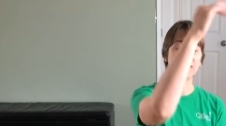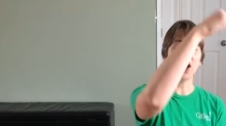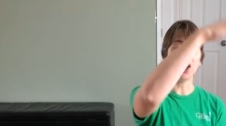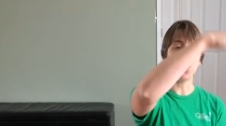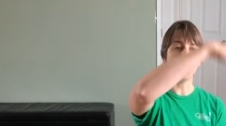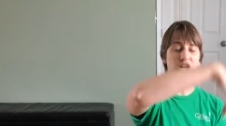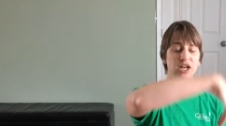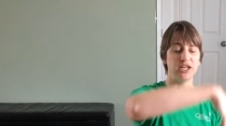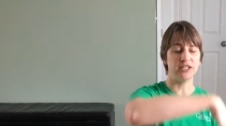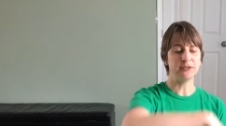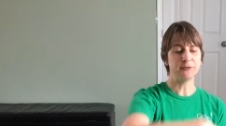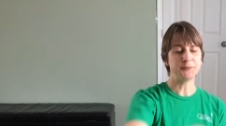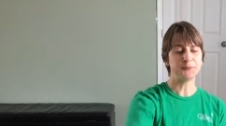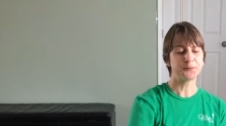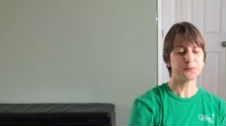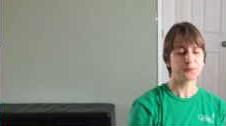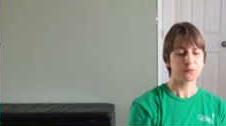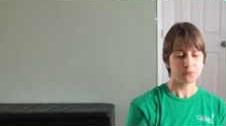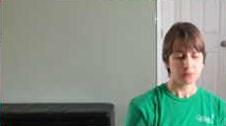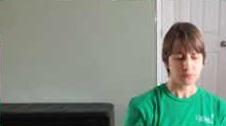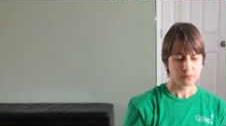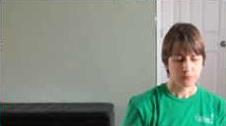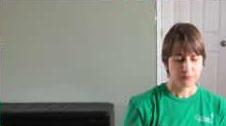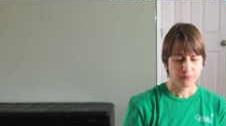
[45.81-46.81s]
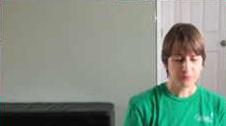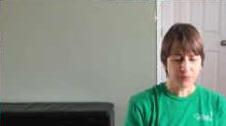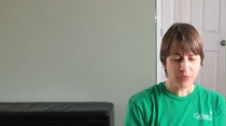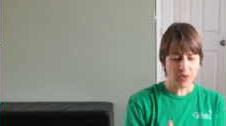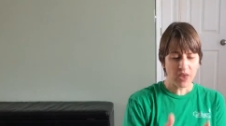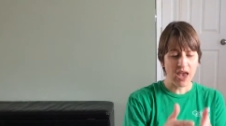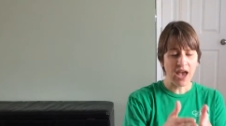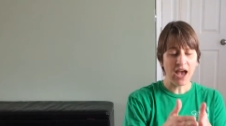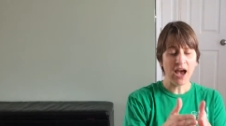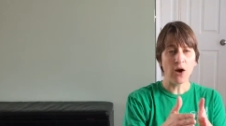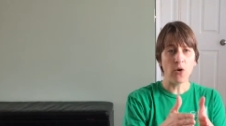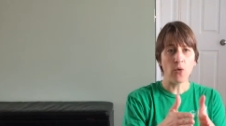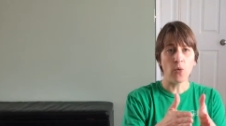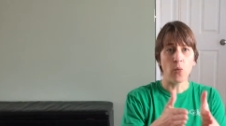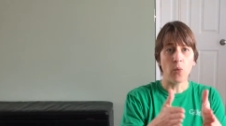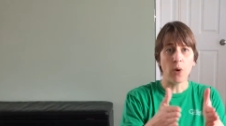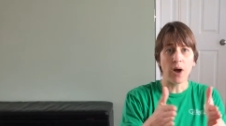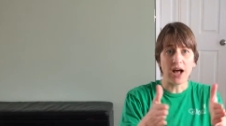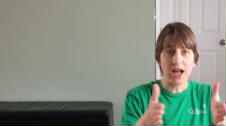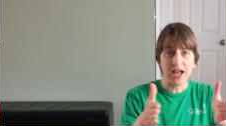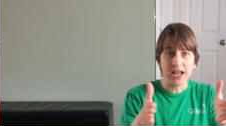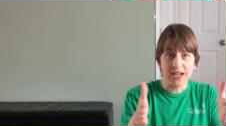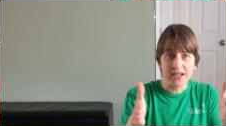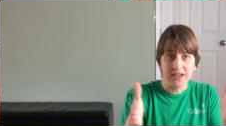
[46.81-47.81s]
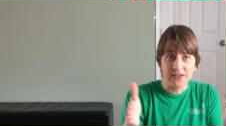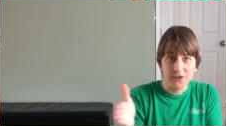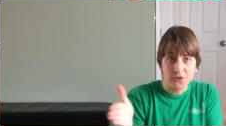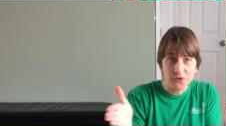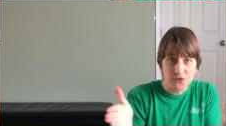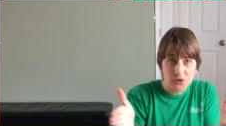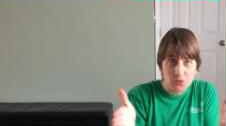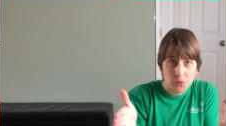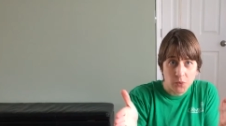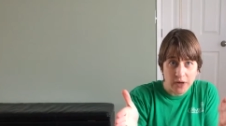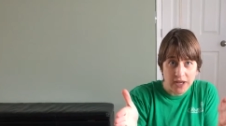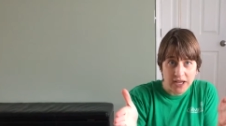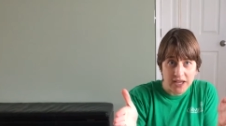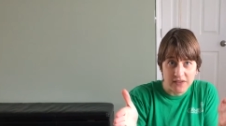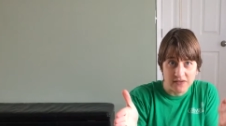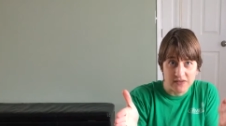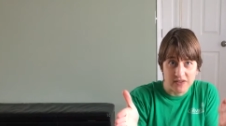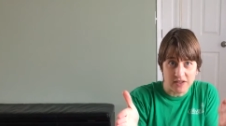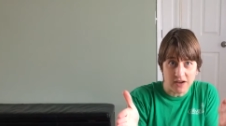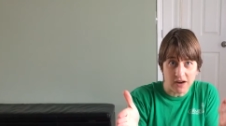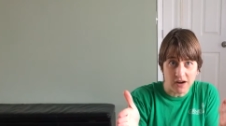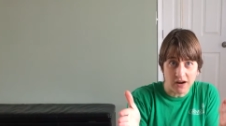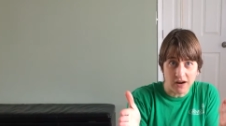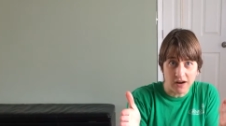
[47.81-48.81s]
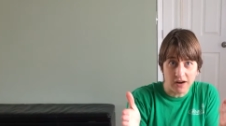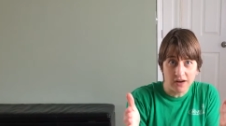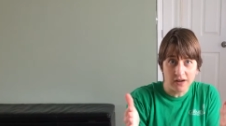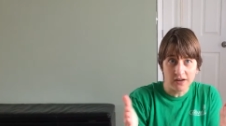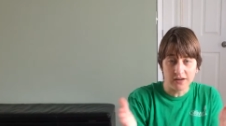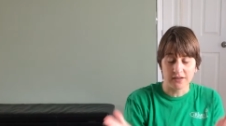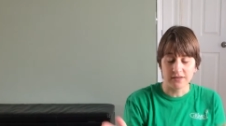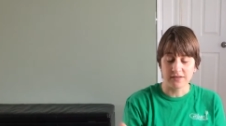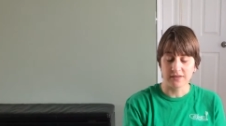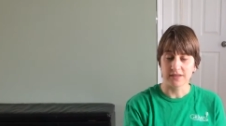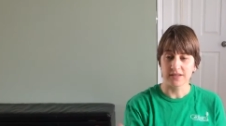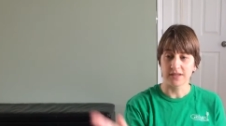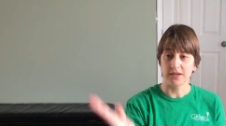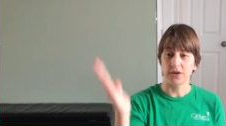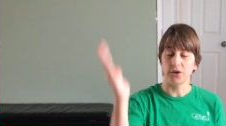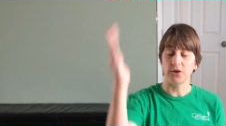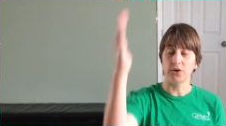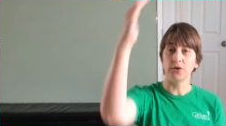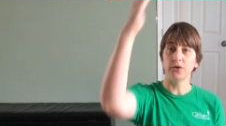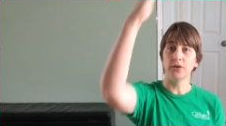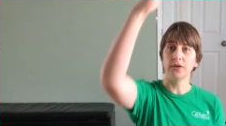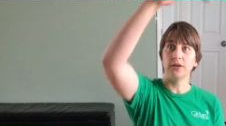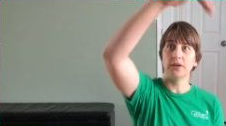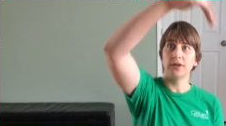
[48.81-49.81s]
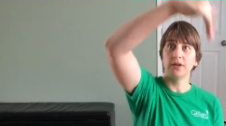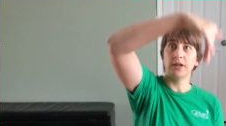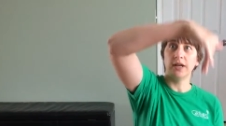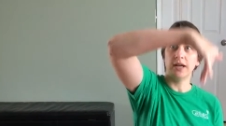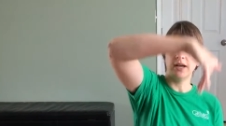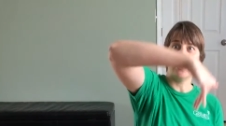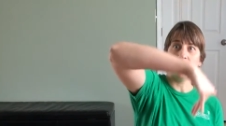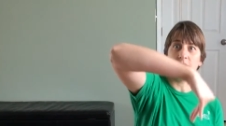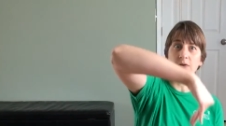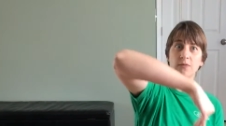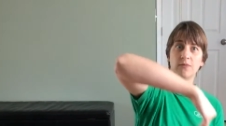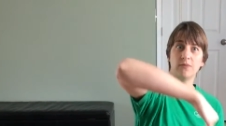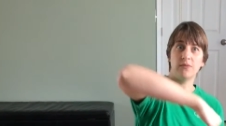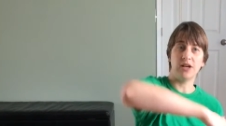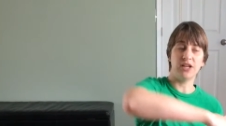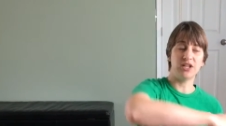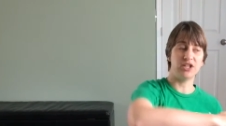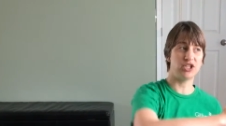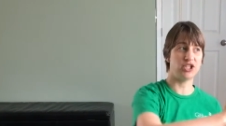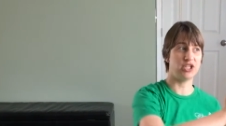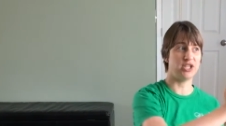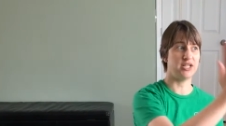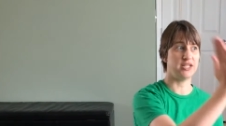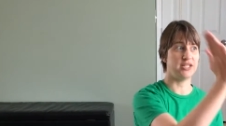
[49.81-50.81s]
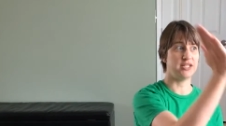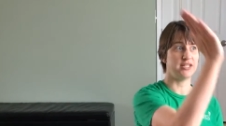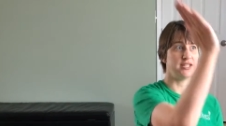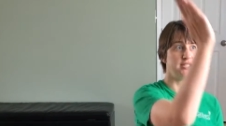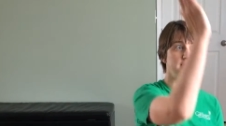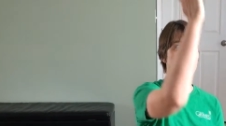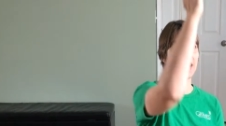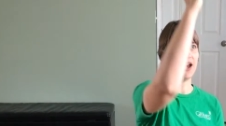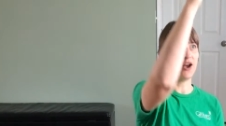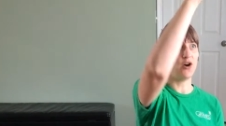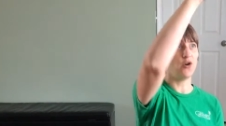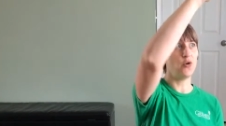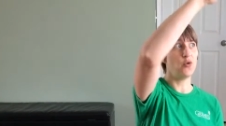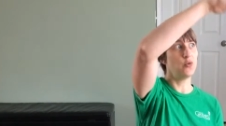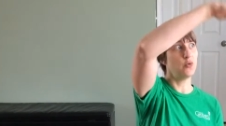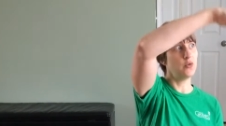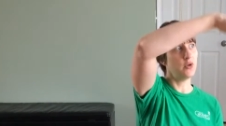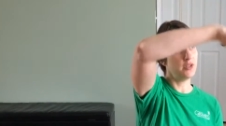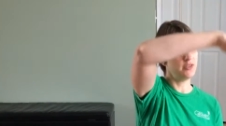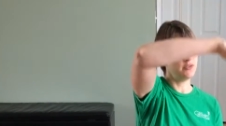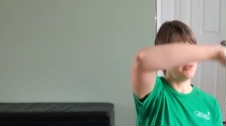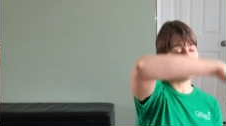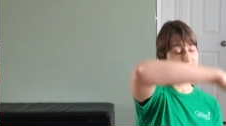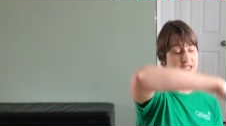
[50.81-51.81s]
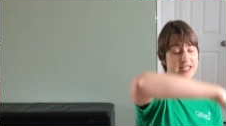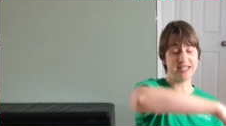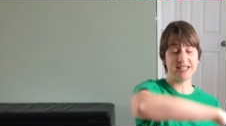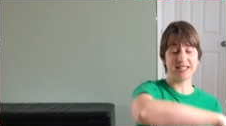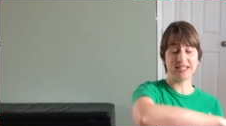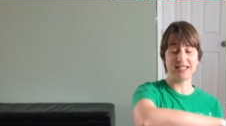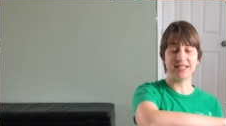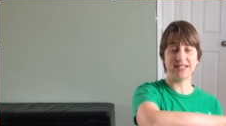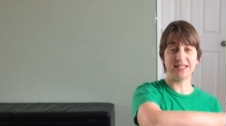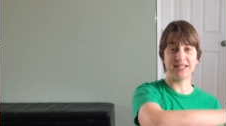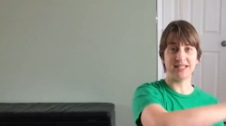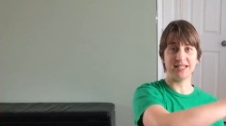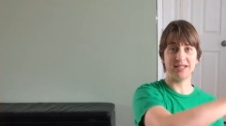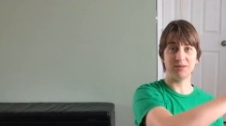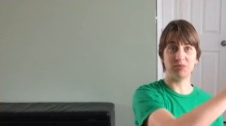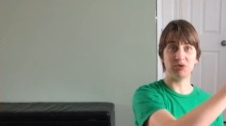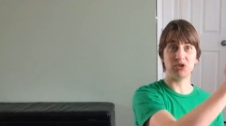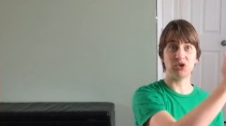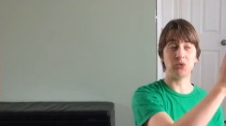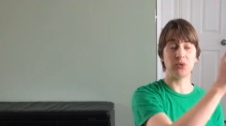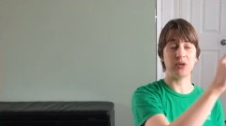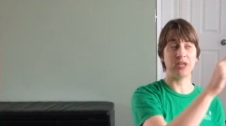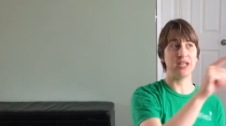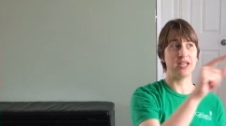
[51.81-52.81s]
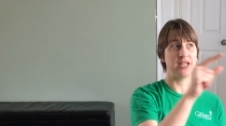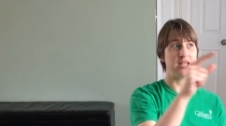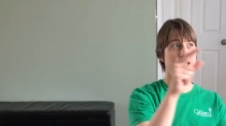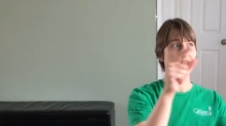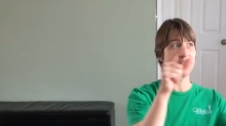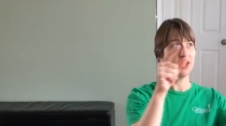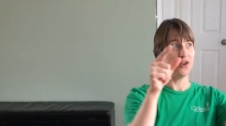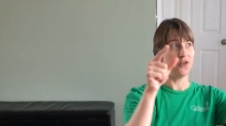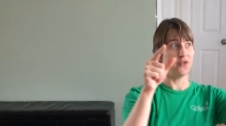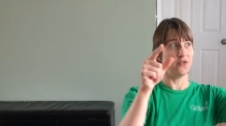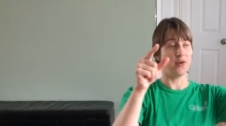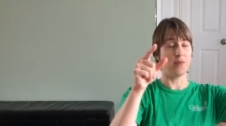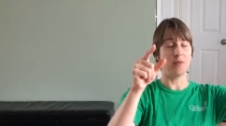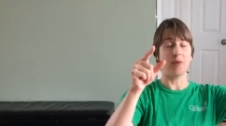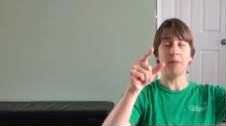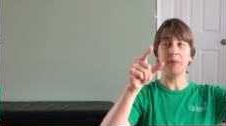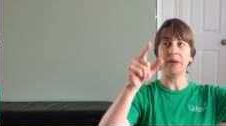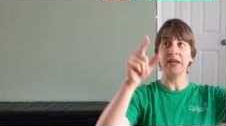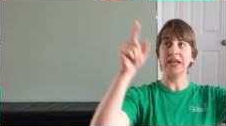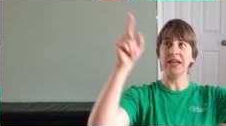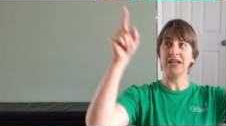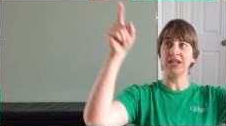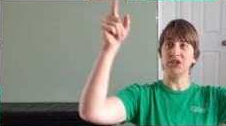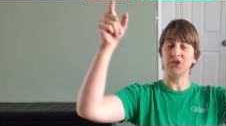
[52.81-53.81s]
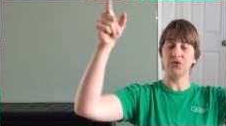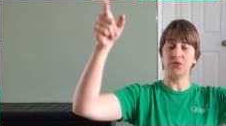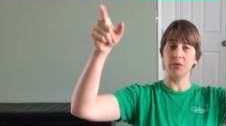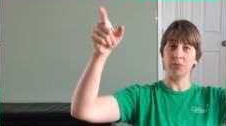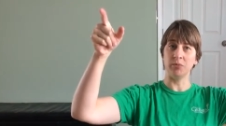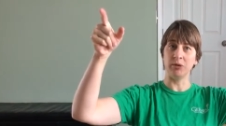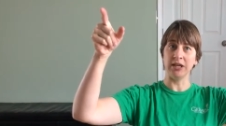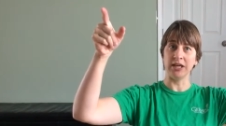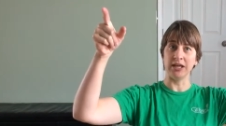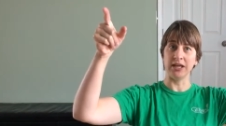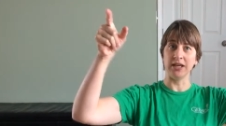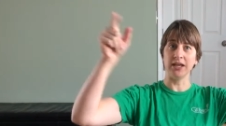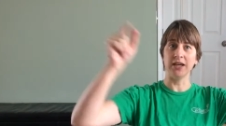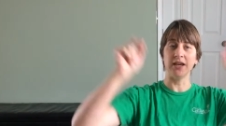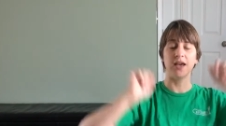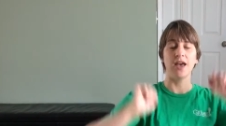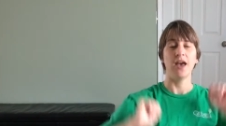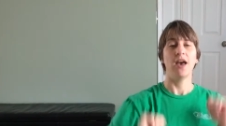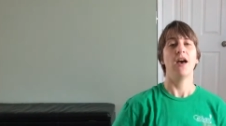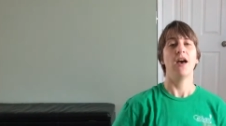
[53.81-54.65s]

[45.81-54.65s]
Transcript: on how wide those waves are, so how the distance is between from a peak to a peak,